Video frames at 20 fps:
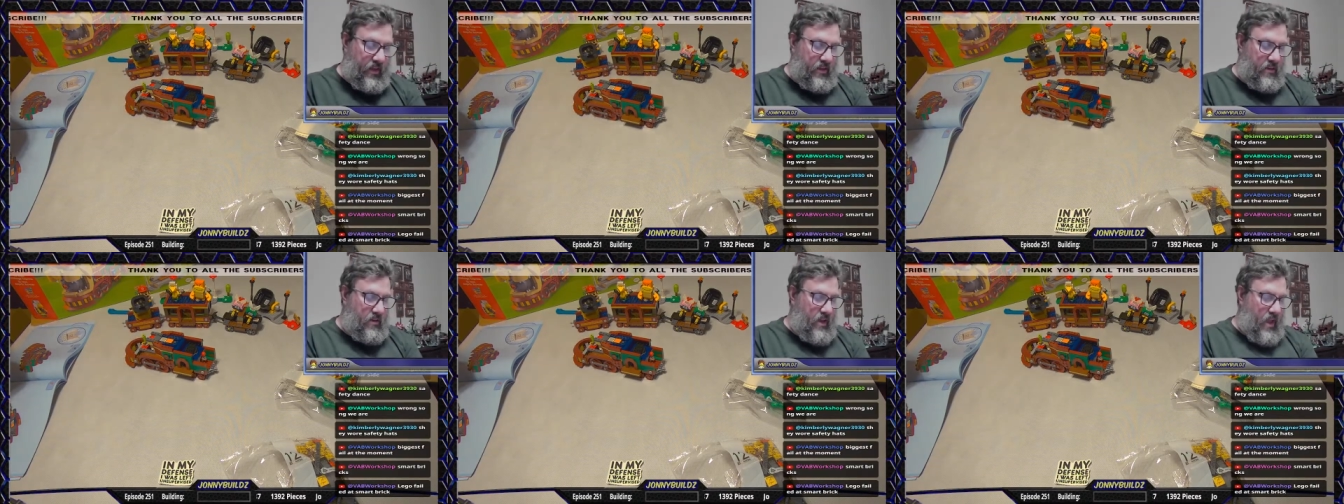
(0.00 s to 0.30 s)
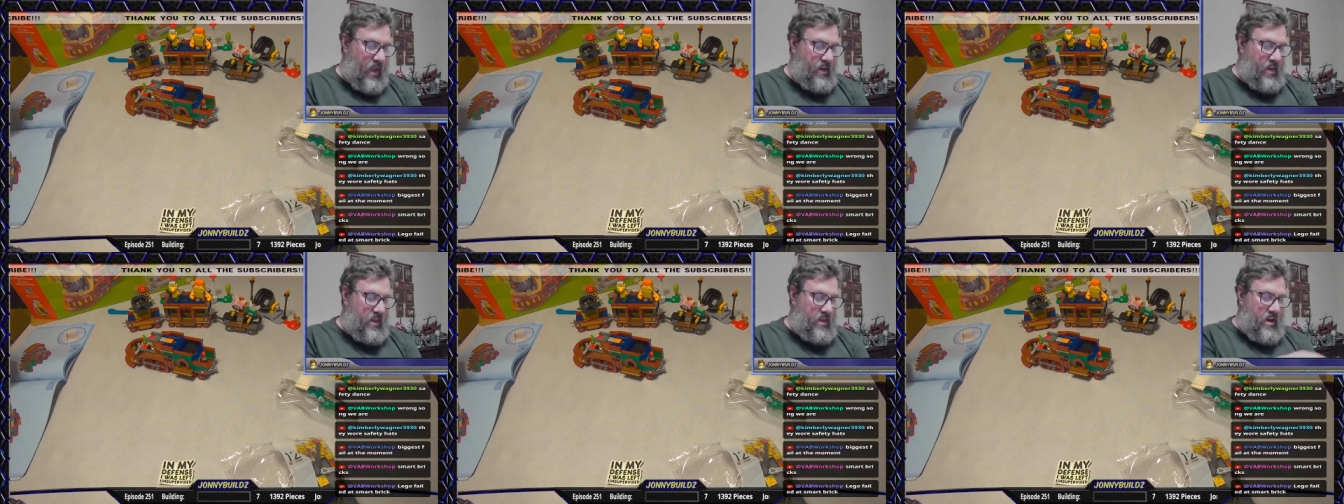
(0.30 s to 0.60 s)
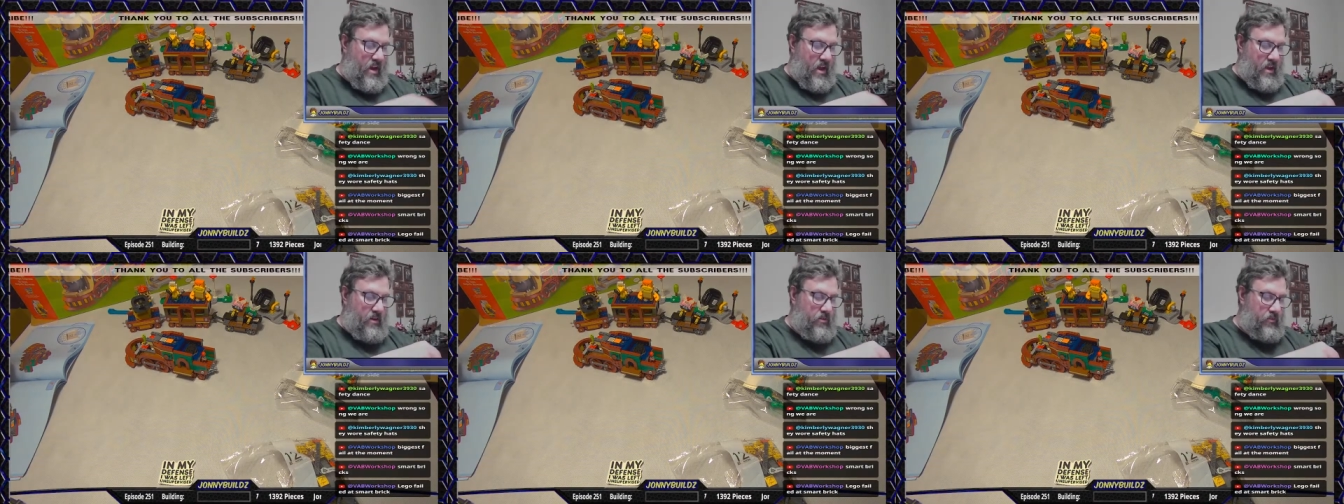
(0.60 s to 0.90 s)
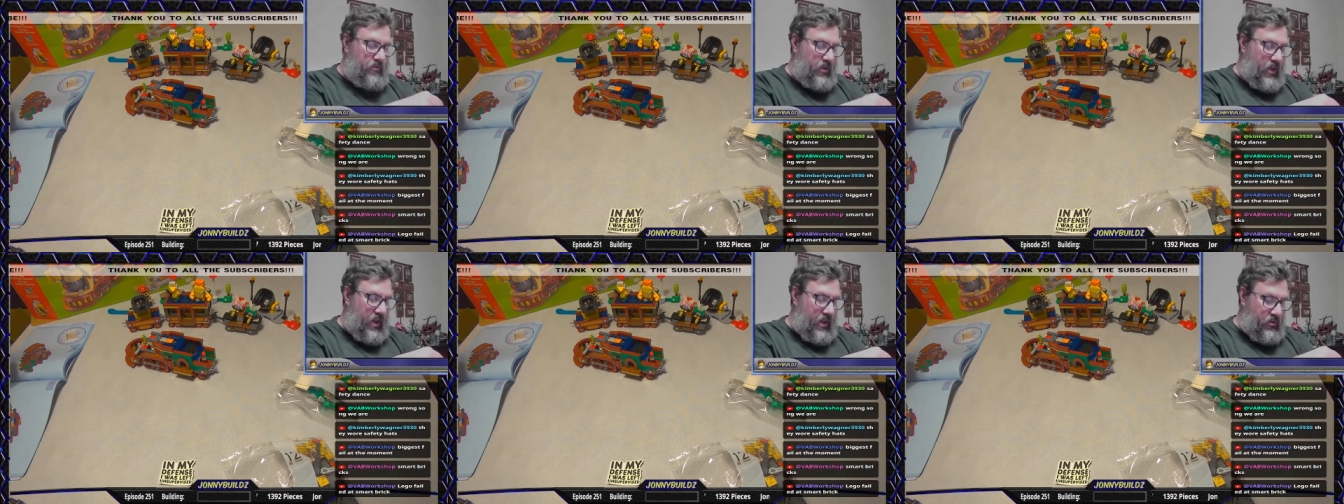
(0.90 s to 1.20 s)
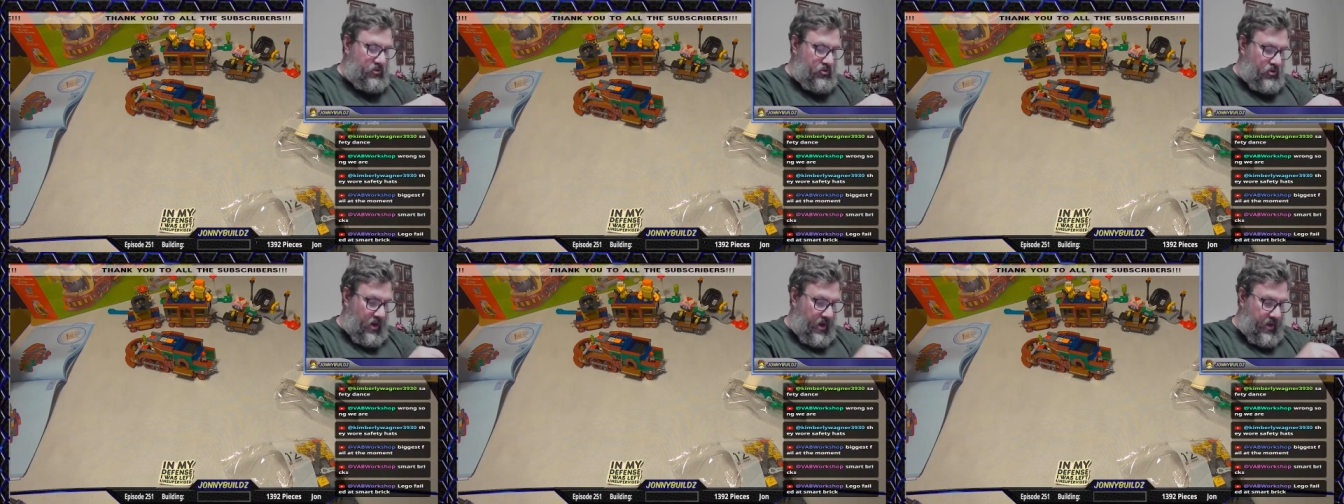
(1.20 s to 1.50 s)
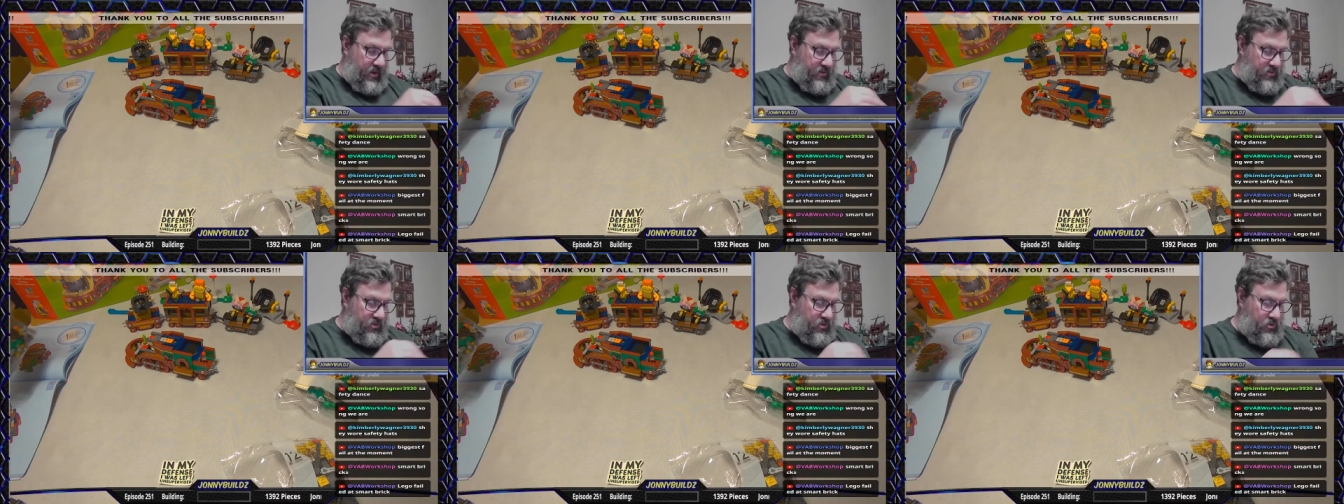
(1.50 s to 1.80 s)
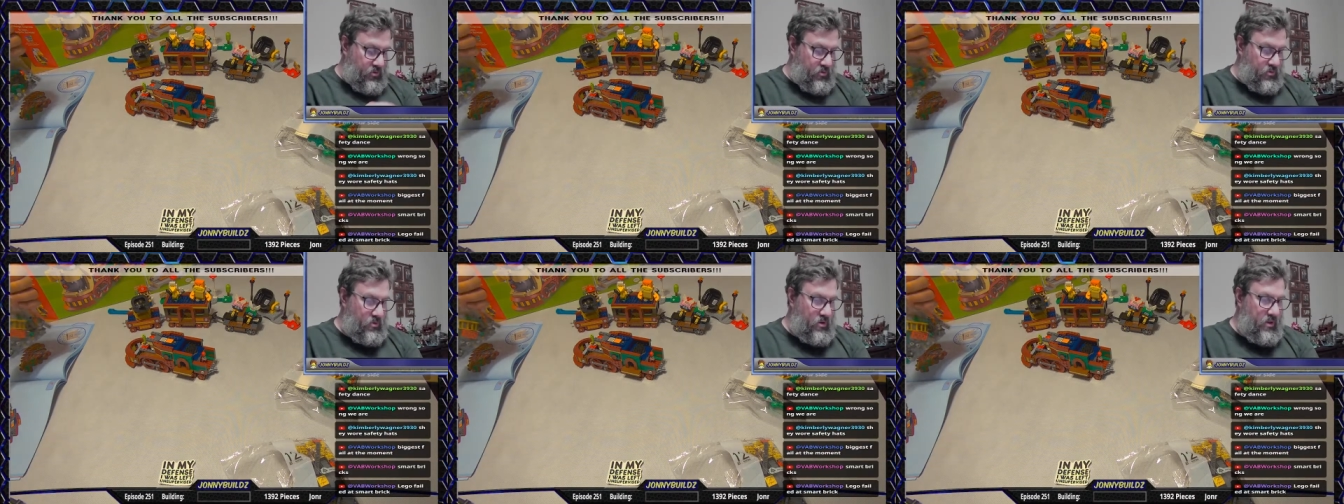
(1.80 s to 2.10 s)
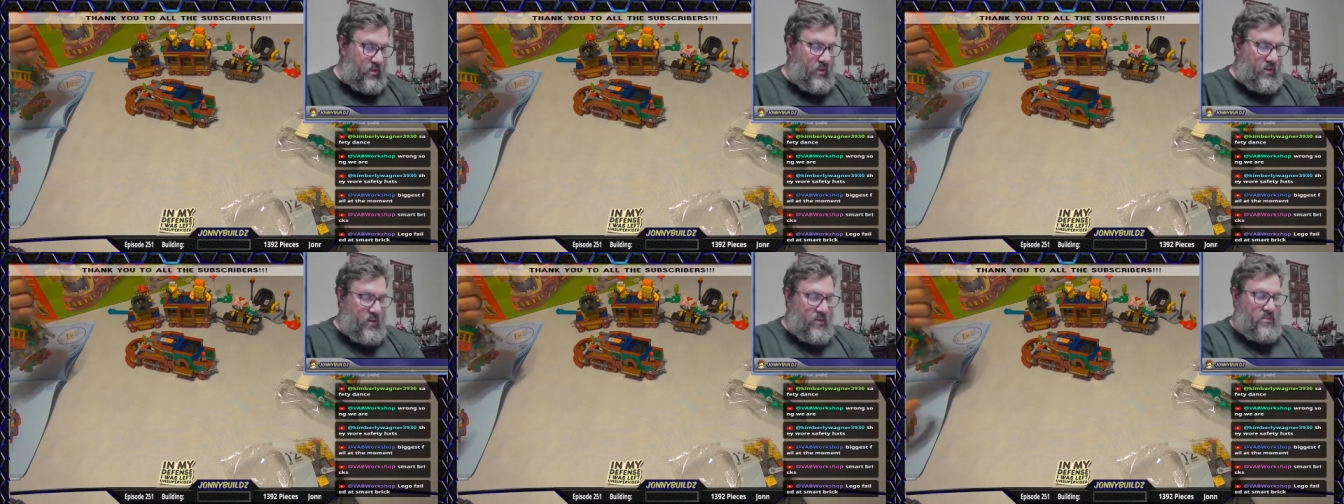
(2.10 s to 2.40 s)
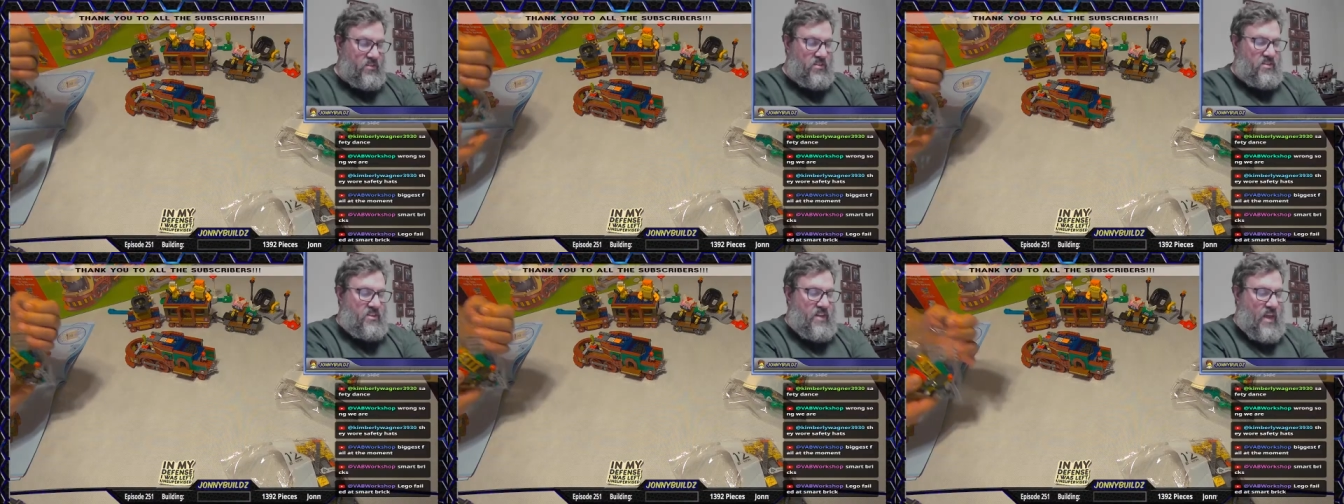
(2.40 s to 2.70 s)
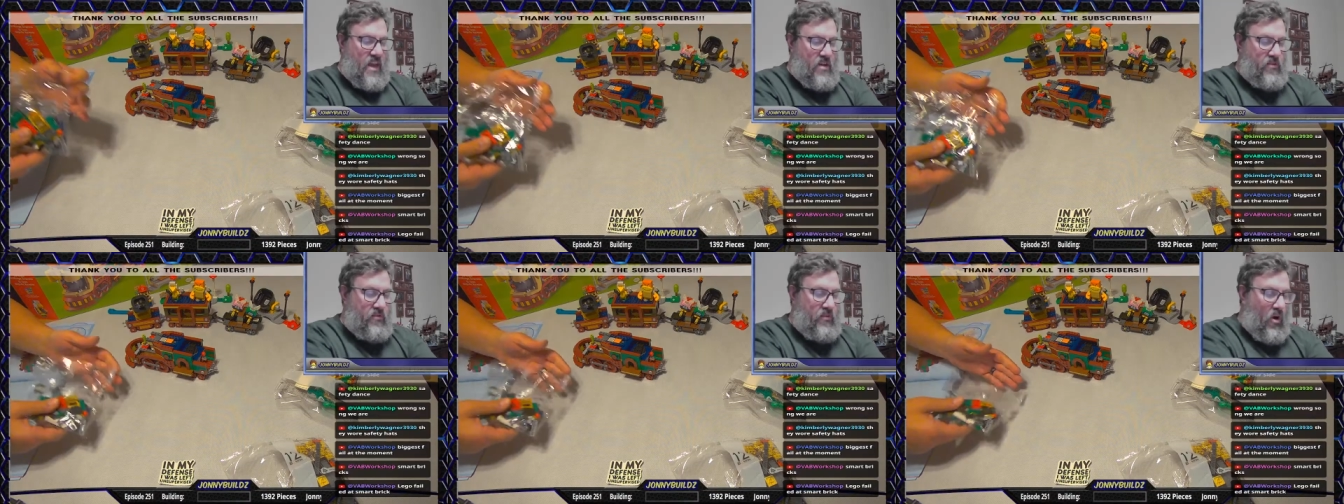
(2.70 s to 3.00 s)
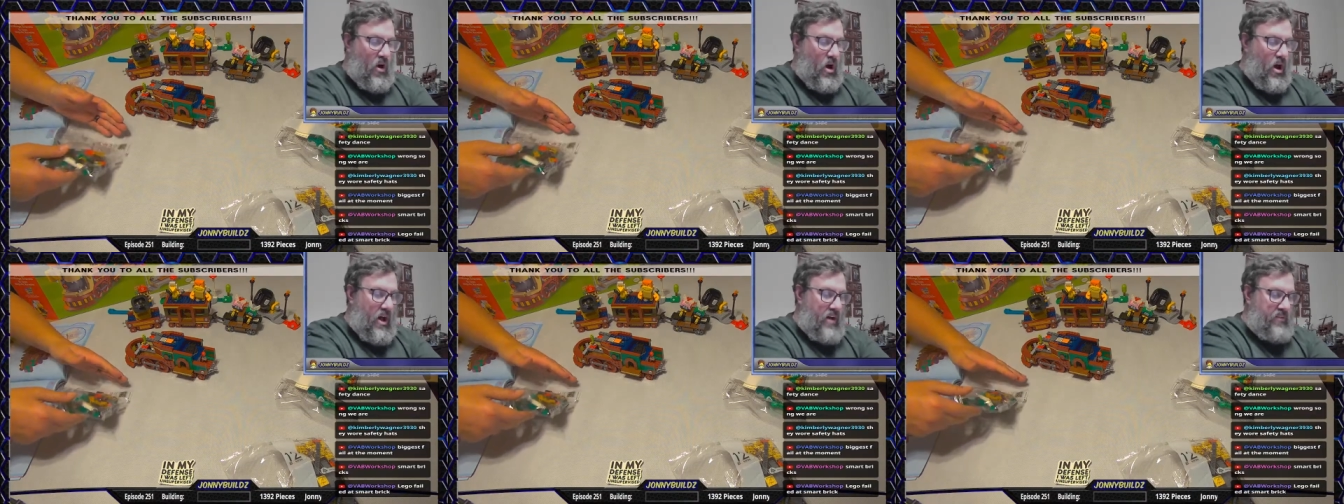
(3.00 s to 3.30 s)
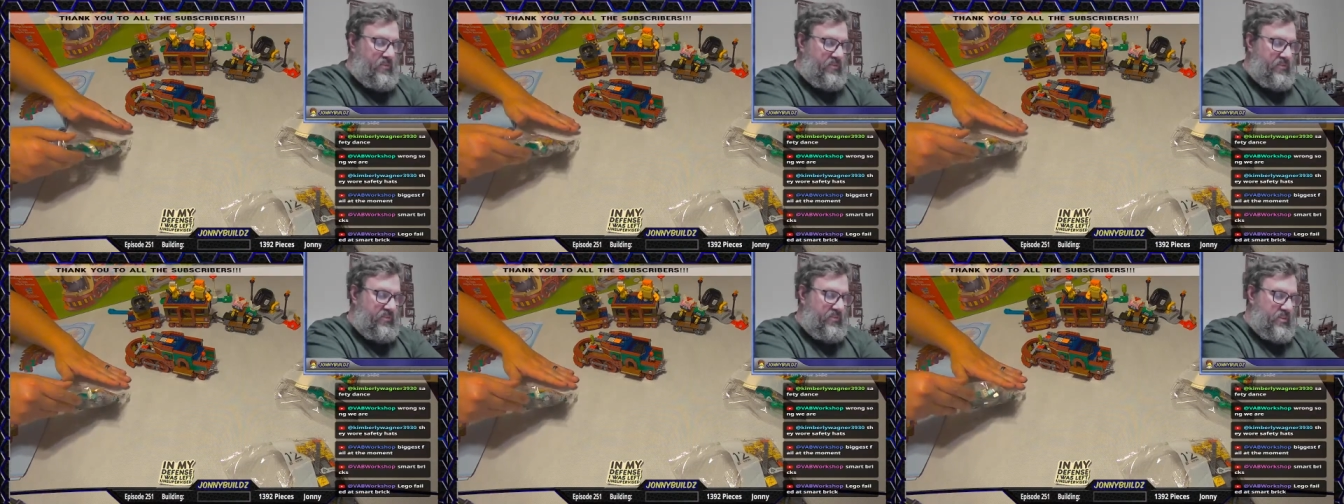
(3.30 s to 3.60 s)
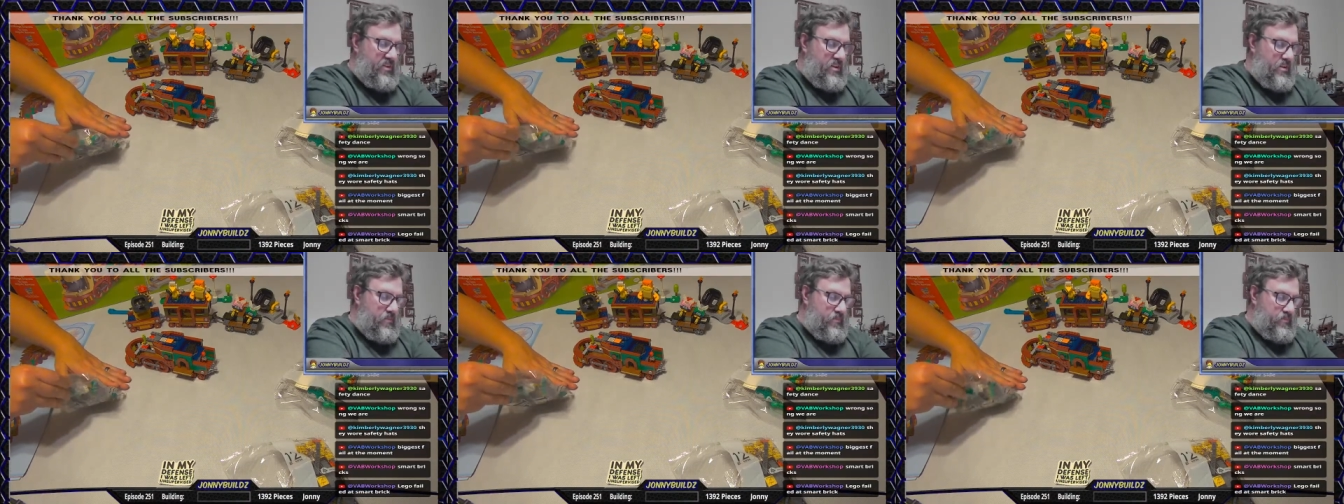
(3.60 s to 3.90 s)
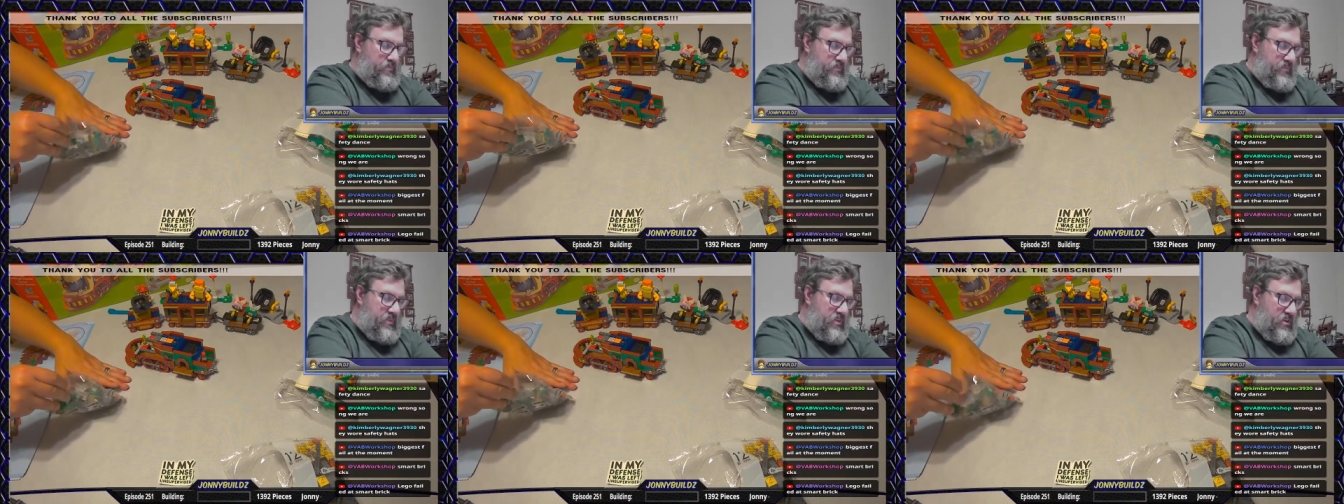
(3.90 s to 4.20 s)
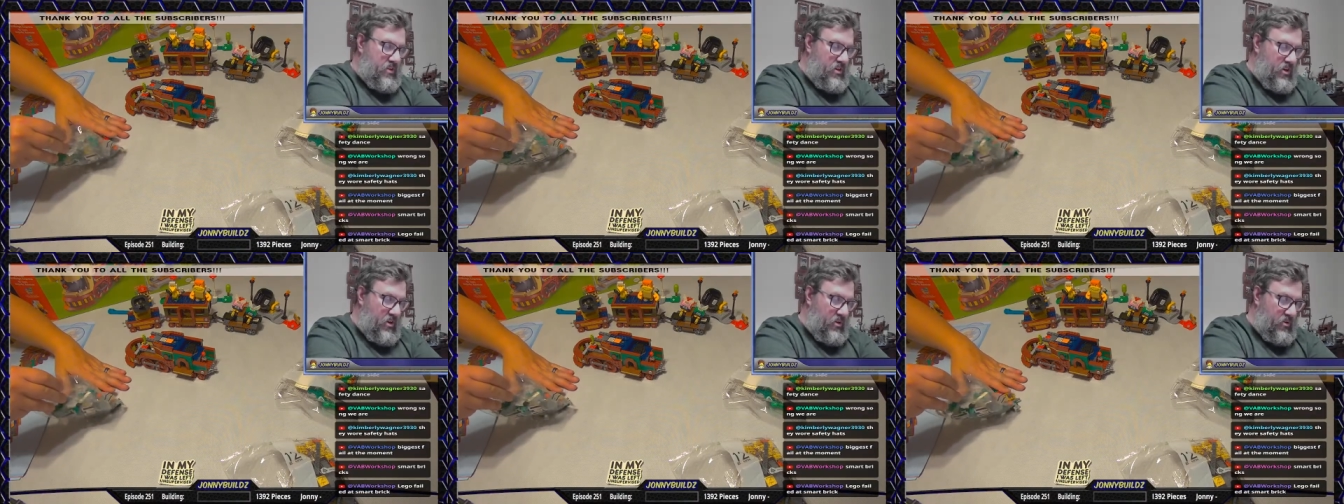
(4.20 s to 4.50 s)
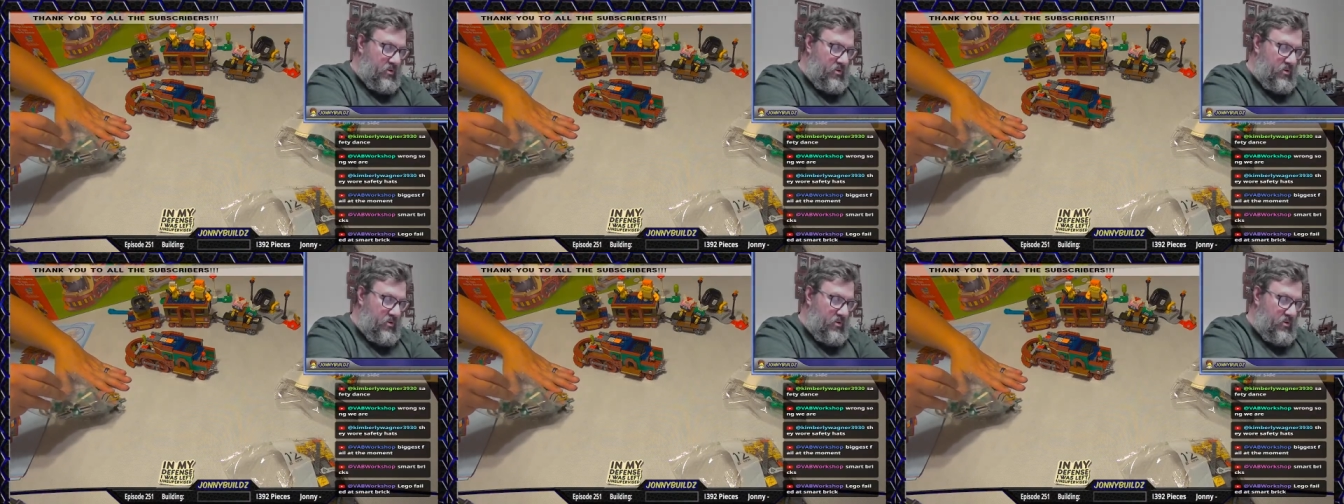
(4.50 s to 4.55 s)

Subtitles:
any kind of like trying to stave off, you know,